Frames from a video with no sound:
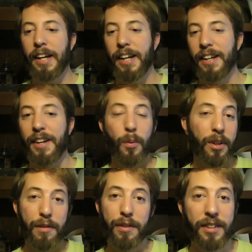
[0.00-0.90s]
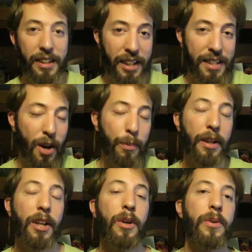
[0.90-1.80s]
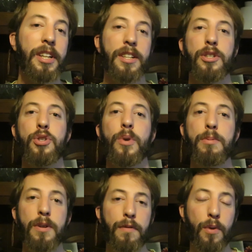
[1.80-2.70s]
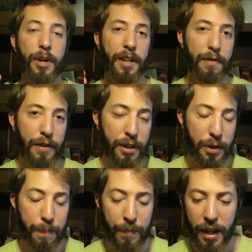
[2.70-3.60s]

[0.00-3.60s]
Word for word: and I will leave a link down below in the description for that video